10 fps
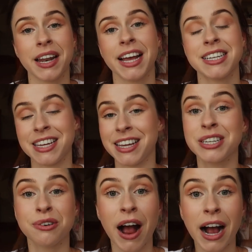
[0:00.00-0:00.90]
that I get to
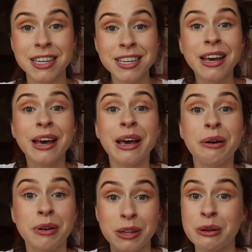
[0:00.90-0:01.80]
interact
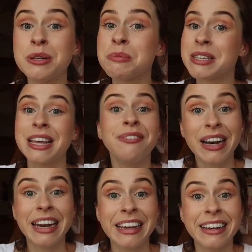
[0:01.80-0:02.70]
with you
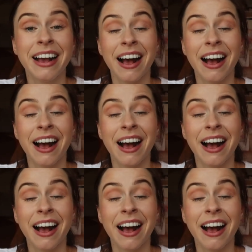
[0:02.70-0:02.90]
specifically